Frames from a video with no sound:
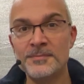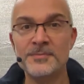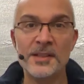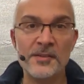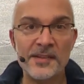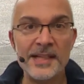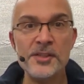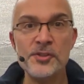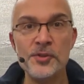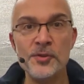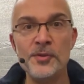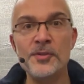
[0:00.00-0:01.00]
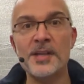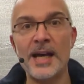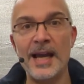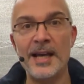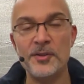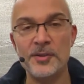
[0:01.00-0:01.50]
Then stay tuned
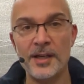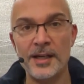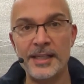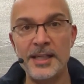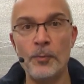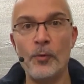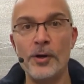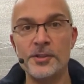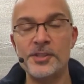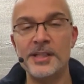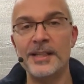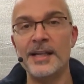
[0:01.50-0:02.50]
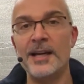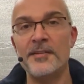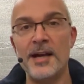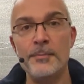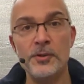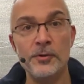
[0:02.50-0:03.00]
and keep watching as
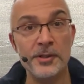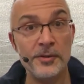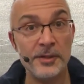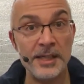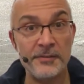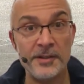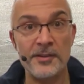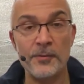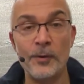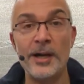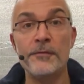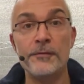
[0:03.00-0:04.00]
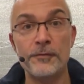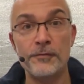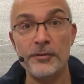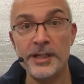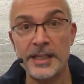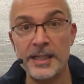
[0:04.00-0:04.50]
I'm going to give this away for
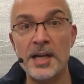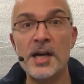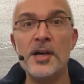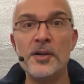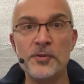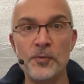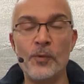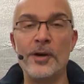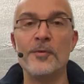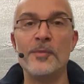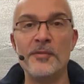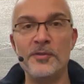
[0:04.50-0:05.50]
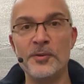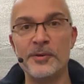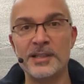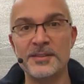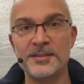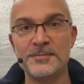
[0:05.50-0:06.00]
free to one of my
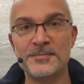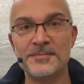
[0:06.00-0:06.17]
viewers.